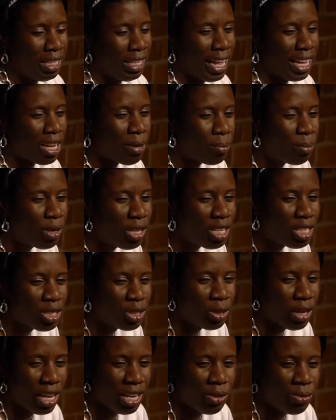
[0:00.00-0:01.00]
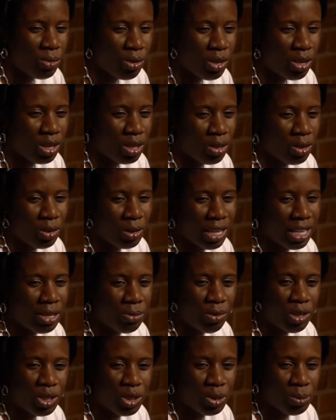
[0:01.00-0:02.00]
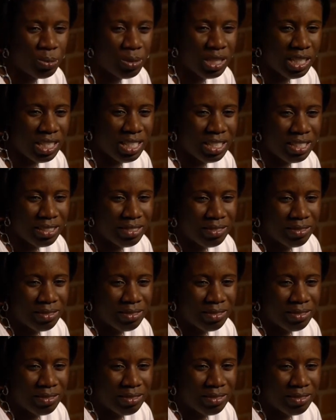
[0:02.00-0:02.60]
like a burden to anyone or anyone to be